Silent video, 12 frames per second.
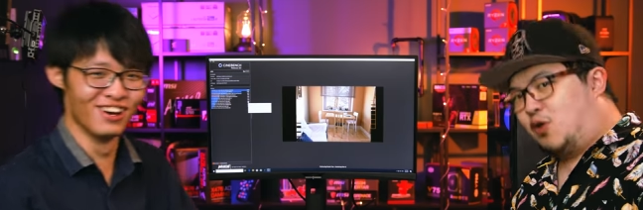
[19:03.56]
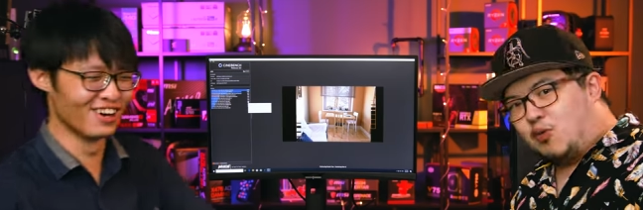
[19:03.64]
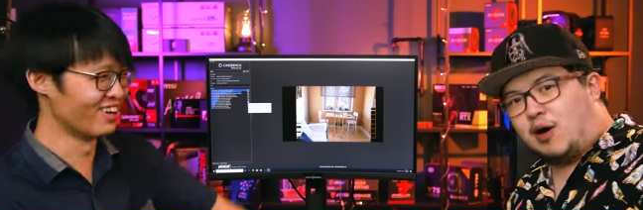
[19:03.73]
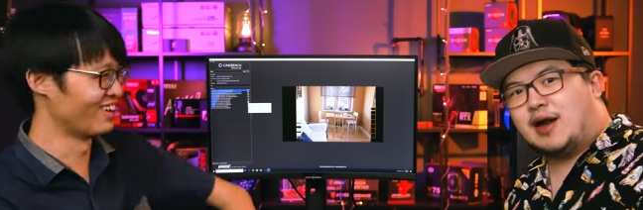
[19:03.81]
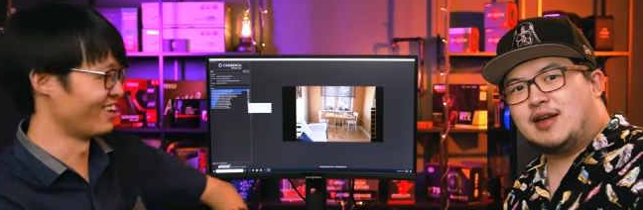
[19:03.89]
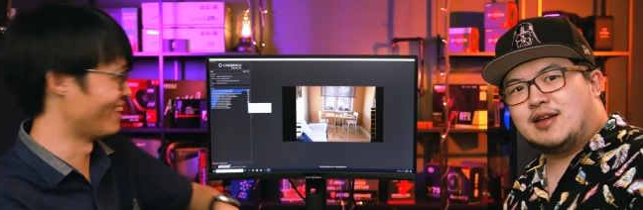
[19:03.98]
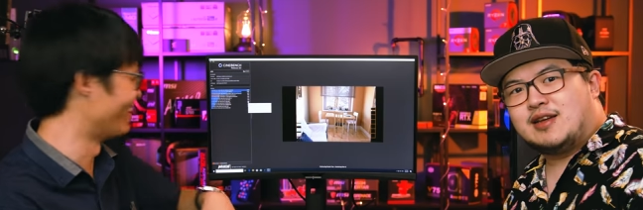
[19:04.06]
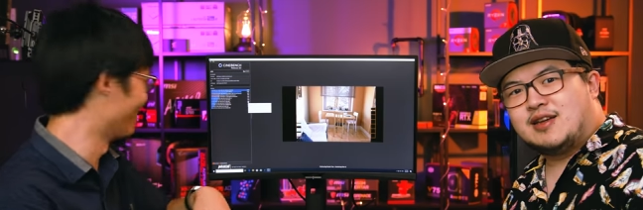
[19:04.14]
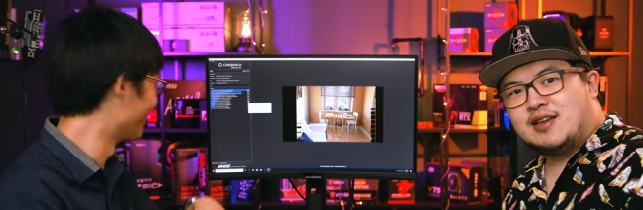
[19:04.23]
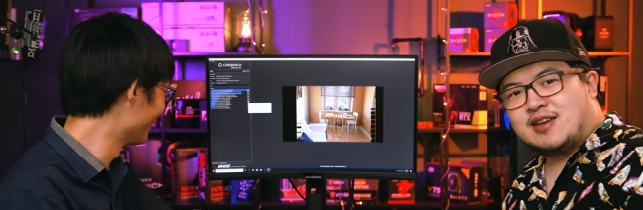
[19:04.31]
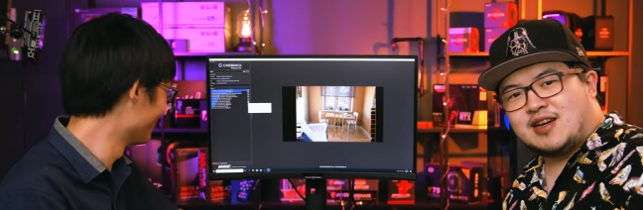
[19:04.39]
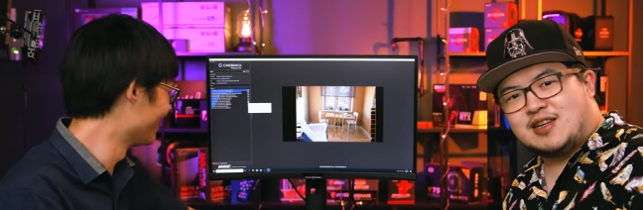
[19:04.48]
Speaker 1: You know why?
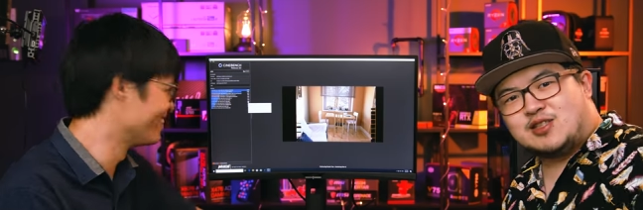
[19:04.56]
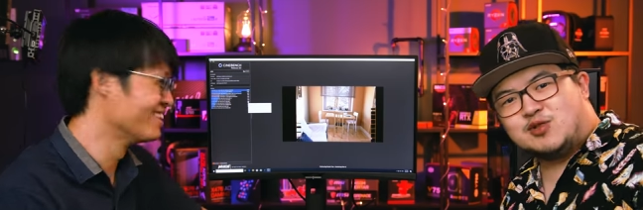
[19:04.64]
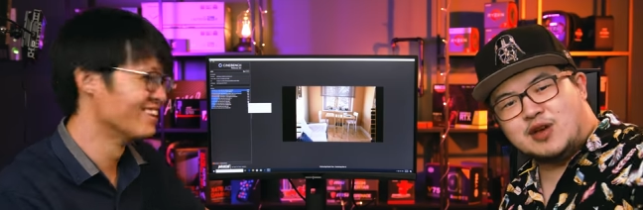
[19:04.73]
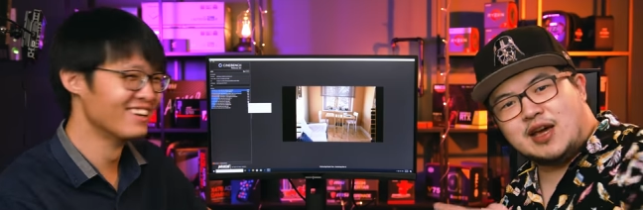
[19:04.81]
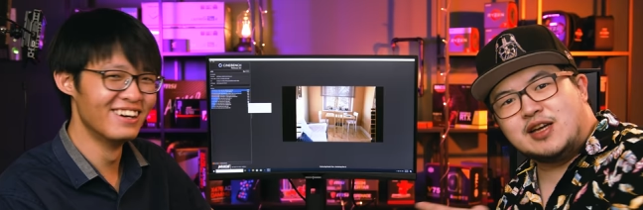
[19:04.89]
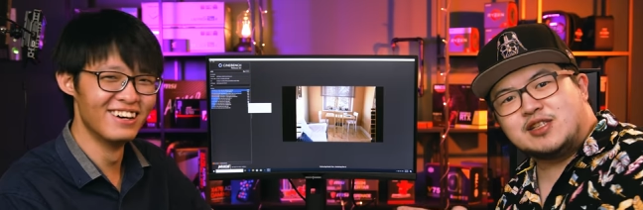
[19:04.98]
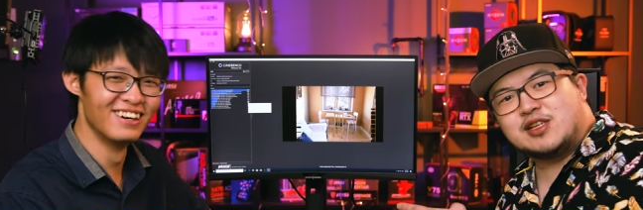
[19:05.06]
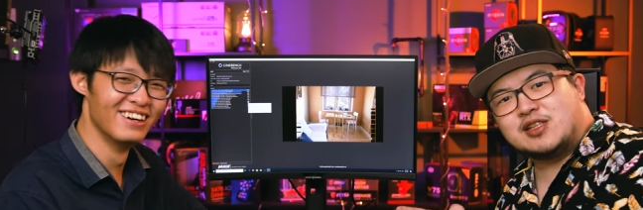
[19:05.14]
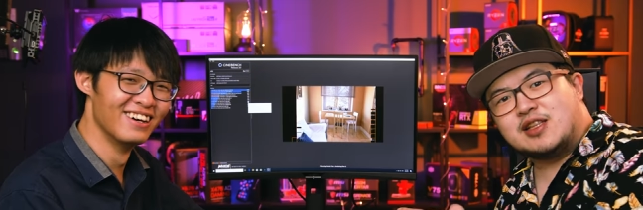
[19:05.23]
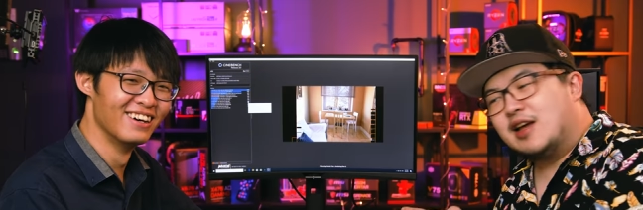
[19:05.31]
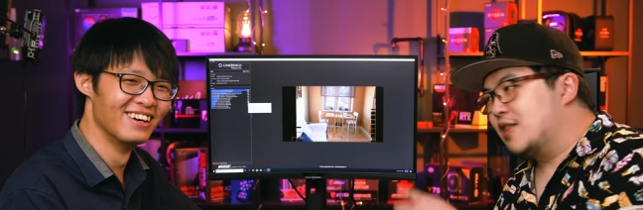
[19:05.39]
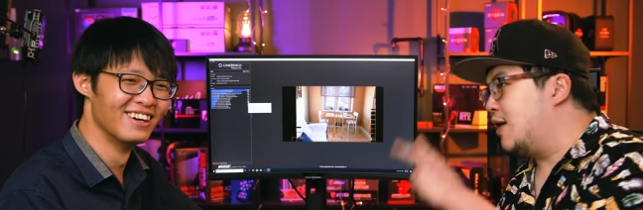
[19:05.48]
Because you
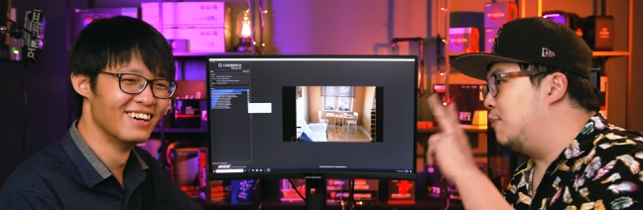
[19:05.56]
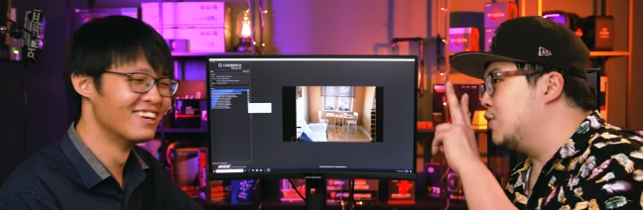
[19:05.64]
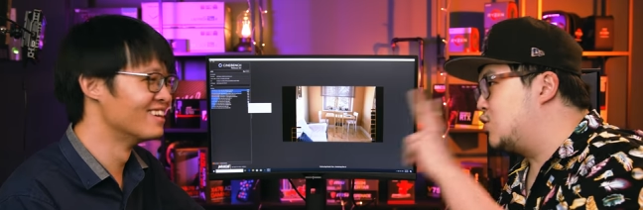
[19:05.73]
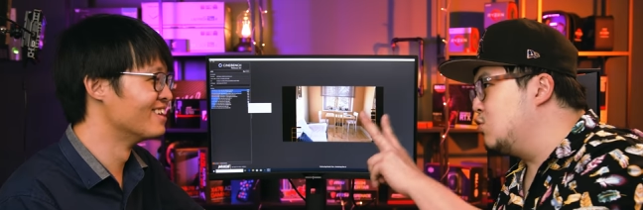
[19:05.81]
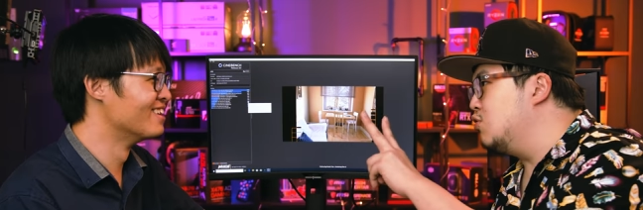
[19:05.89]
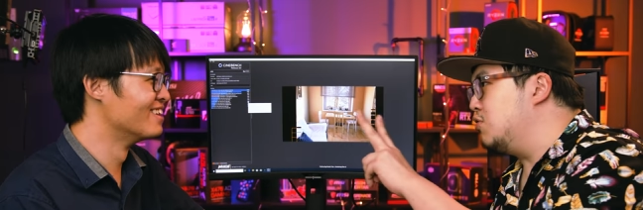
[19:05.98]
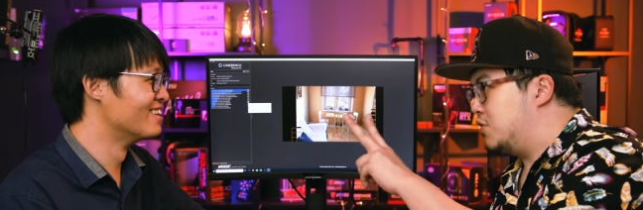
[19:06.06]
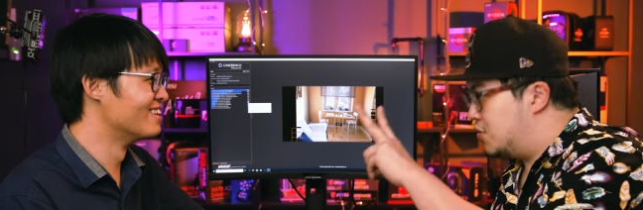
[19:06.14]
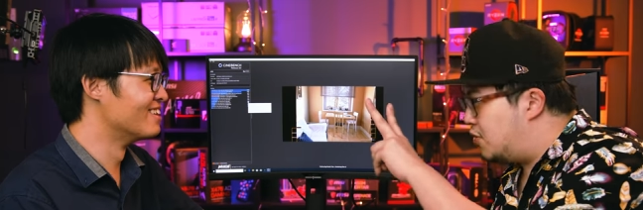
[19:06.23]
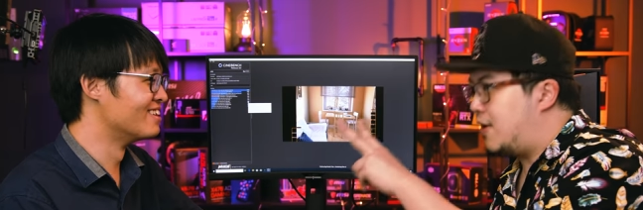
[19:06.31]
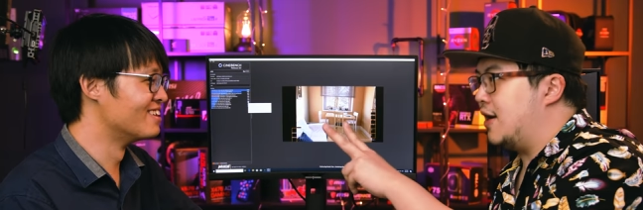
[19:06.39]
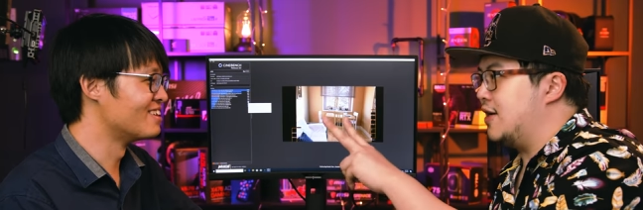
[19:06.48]
Asian. Number two, you
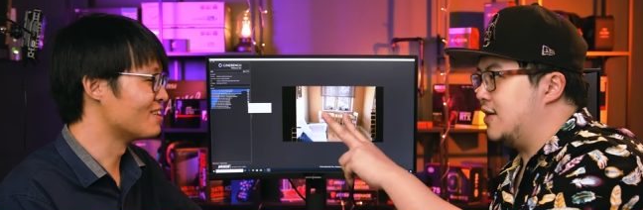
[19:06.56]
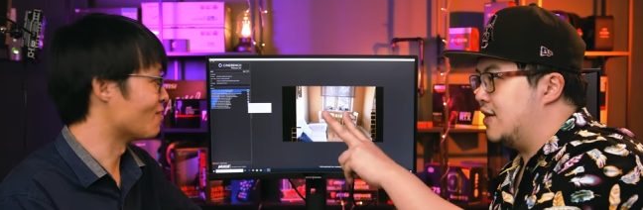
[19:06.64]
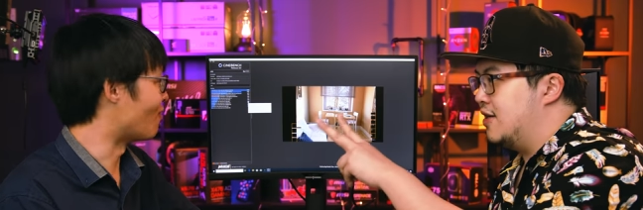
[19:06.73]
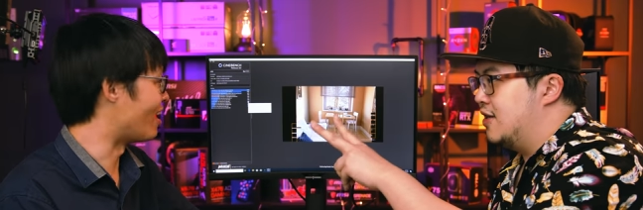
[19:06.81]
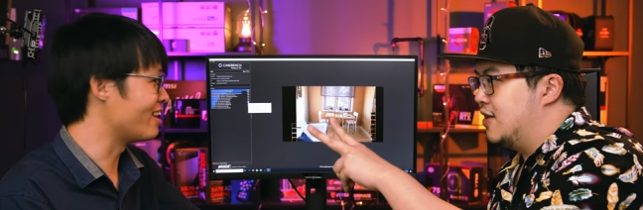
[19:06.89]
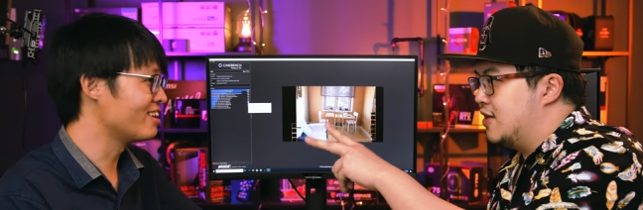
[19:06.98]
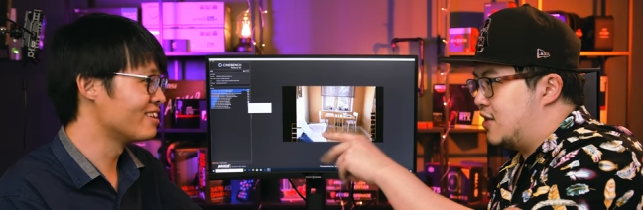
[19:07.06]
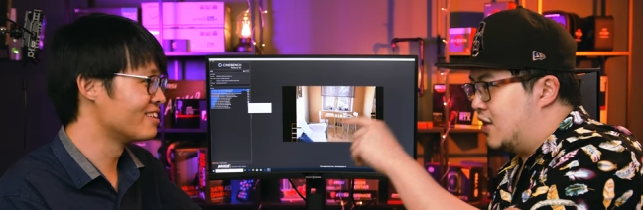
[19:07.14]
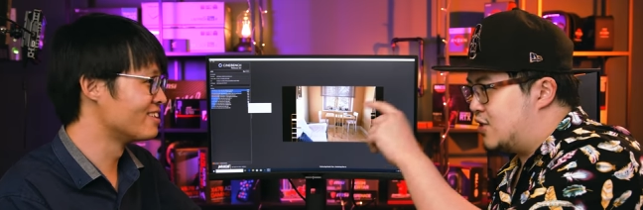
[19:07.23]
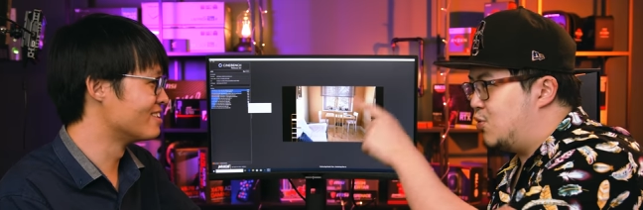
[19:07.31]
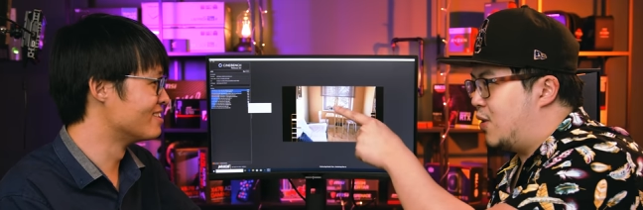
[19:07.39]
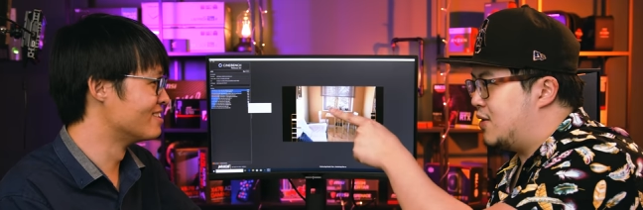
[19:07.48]
know why? Why?
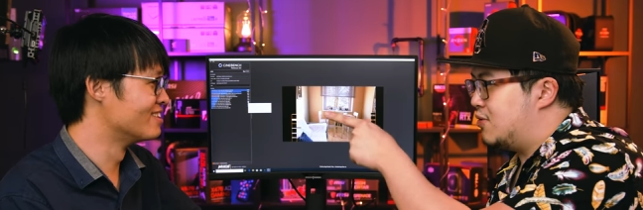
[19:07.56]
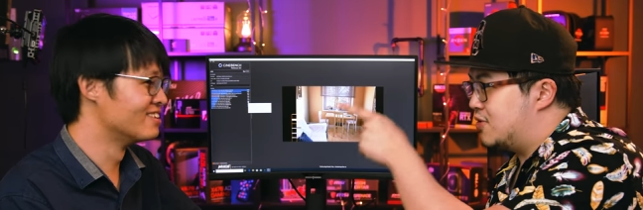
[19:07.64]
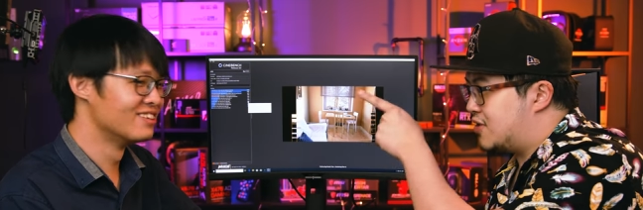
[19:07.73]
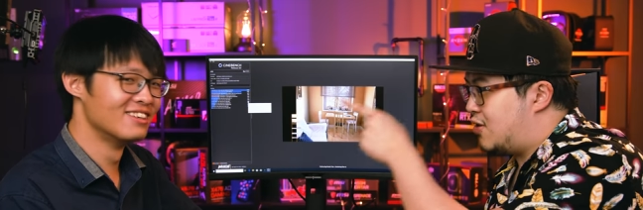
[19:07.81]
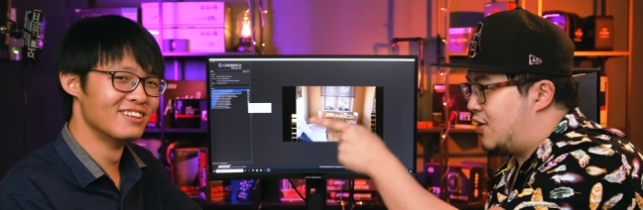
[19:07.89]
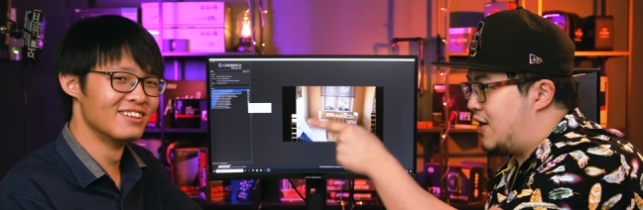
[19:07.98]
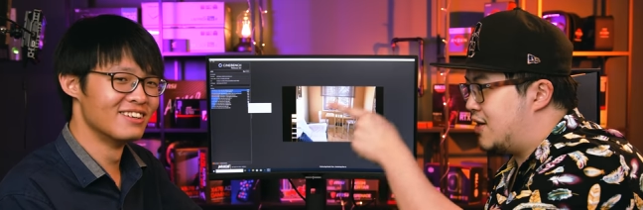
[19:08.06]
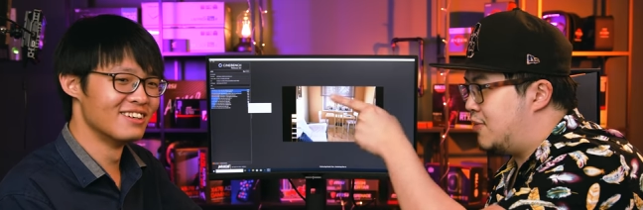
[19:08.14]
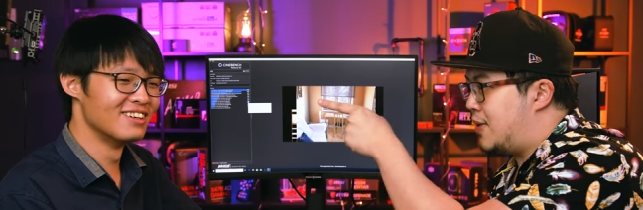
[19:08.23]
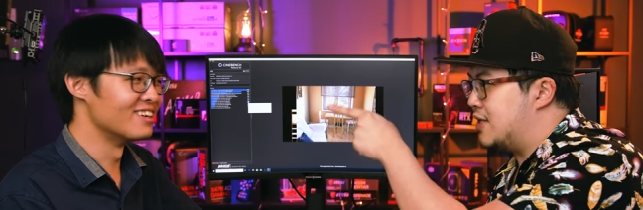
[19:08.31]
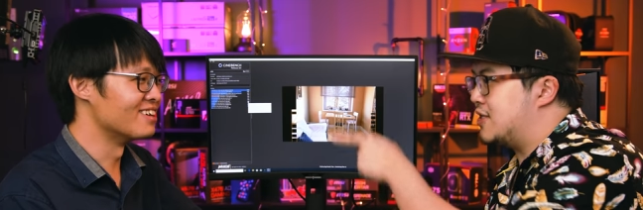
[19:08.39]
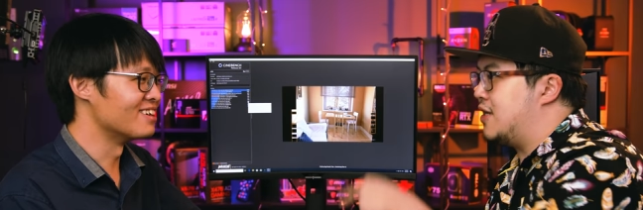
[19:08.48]
Because you went to Sekolah
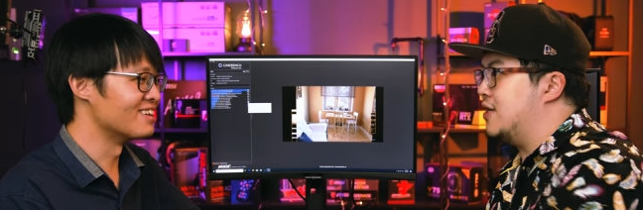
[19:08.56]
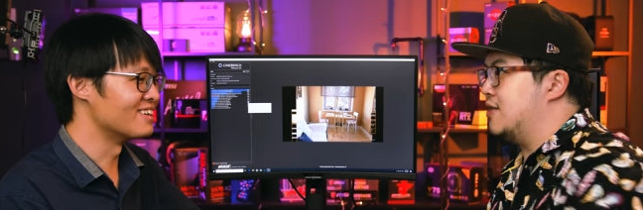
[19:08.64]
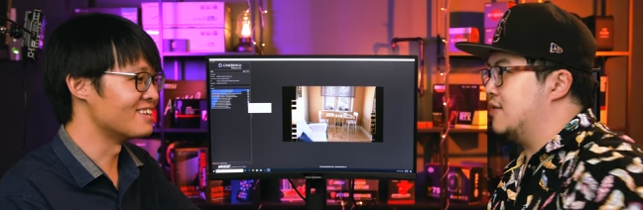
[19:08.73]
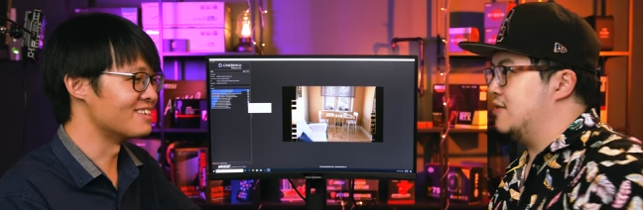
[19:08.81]
Kebangsaan.